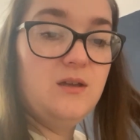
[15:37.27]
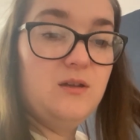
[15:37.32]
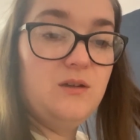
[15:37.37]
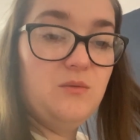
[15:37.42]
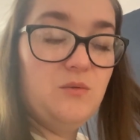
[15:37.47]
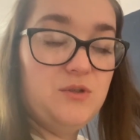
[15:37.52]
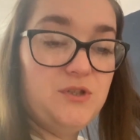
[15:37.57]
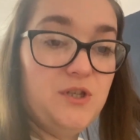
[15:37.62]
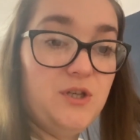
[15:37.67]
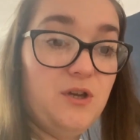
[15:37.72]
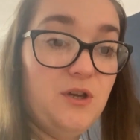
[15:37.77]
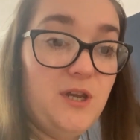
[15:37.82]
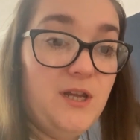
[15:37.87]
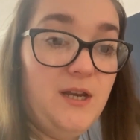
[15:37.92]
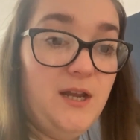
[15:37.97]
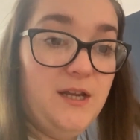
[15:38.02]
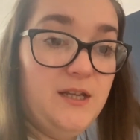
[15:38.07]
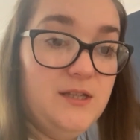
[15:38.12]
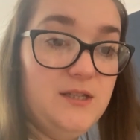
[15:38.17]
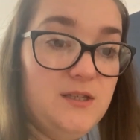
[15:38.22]
Was the cookie
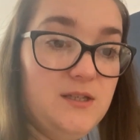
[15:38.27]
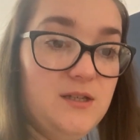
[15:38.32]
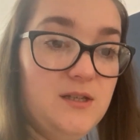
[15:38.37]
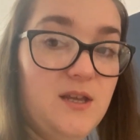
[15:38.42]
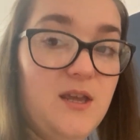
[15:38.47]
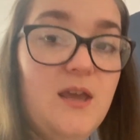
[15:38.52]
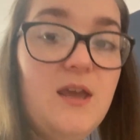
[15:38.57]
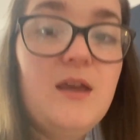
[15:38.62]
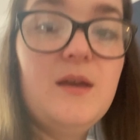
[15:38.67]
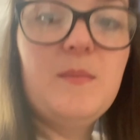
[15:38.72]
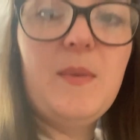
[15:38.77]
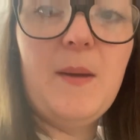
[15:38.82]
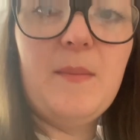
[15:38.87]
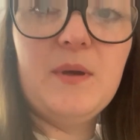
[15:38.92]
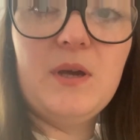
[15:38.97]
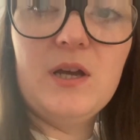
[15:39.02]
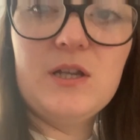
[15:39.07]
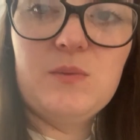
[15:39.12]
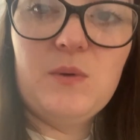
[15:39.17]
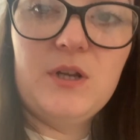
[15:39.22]
nice? Yeah,
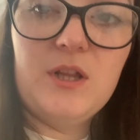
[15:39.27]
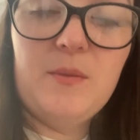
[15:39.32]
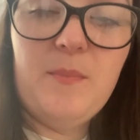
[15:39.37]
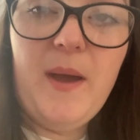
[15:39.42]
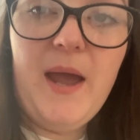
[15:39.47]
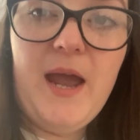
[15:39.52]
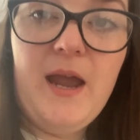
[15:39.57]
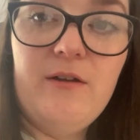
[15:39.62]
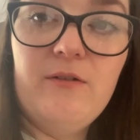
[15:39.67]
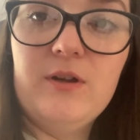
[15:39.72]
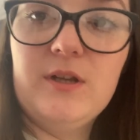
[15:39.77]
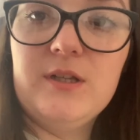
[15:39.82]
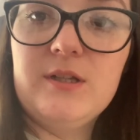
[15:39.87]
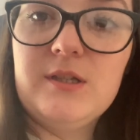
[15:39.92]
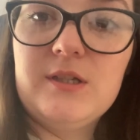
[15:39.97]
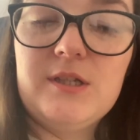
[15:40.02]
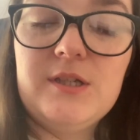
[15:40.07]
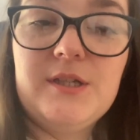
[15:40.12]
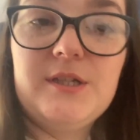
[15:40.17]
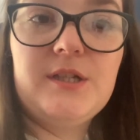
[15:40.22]
because one of the
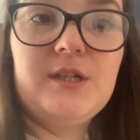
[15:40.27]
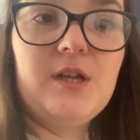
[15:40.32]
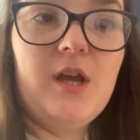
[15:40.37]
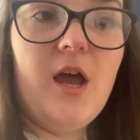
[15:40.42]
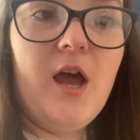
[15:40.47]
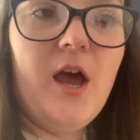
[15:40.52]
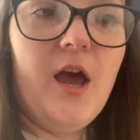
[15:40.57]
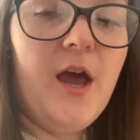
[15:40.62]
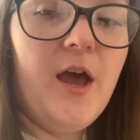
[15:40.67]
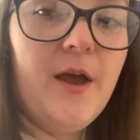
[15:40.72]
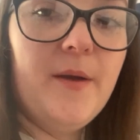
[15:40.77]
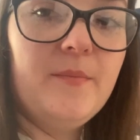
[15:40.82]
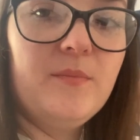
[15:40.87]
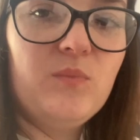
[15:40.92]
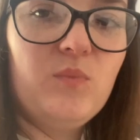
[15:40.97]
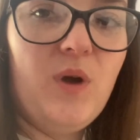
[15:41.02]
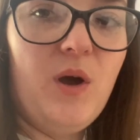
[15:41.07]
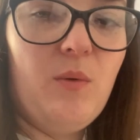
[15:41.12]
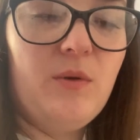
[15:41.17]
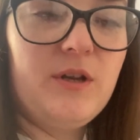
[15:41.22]
parents,
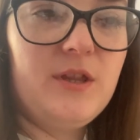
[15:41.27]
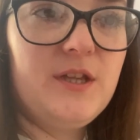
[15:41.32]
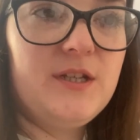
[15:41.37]
well, one of the